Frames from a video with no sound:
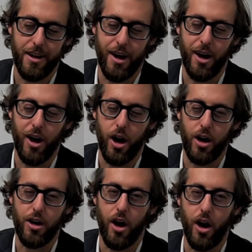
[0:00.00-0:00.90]

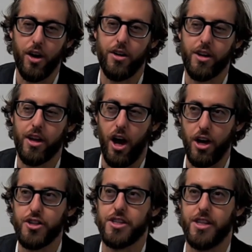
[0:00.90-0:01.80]
our
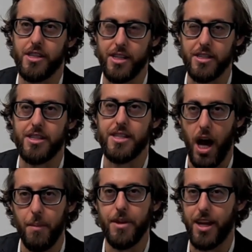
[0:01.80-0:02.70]
consciousness is
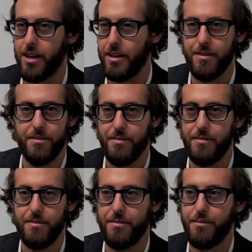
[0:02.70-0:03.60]
dominated
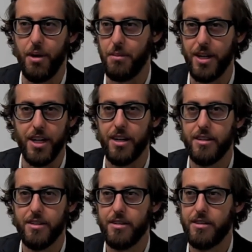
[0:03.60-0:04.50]
by media.
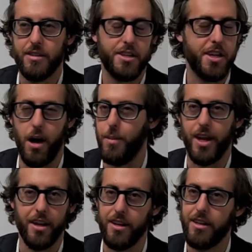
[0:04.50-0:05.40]
Dominated.